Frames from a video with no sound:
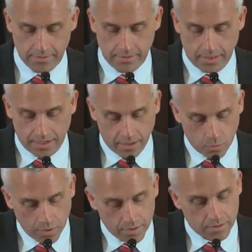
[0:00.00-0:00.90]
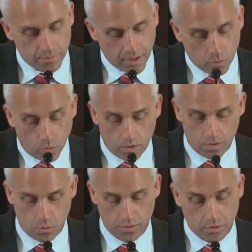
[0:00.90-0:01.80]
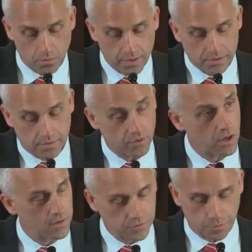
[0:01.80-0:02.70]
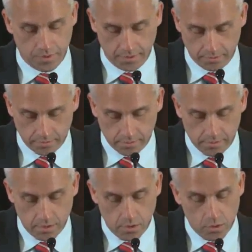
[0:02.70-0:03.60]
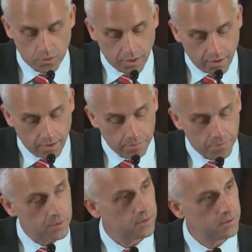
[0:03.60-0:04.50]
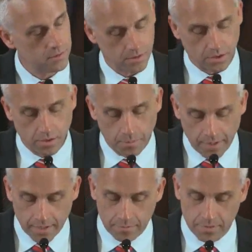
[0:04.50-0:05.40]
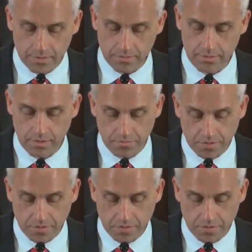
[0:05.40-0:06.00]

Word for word: and he went to make war with the rest of her offspring, who keep the commandments of